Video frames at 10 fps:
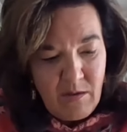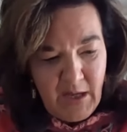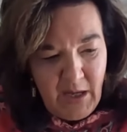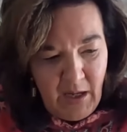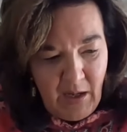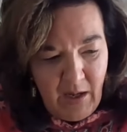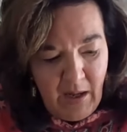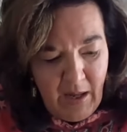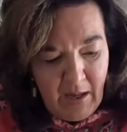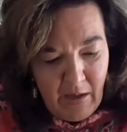the
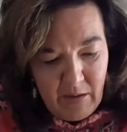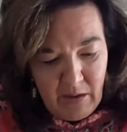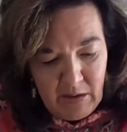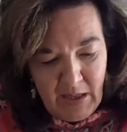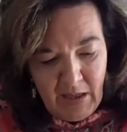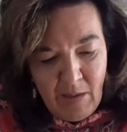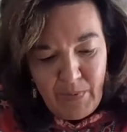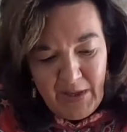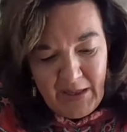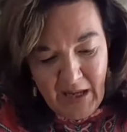uh, the
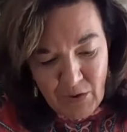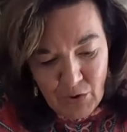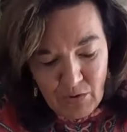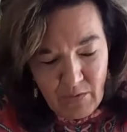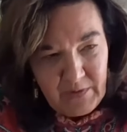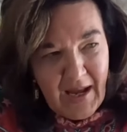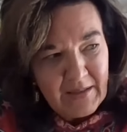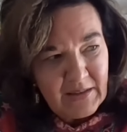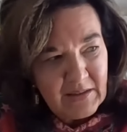implication of that.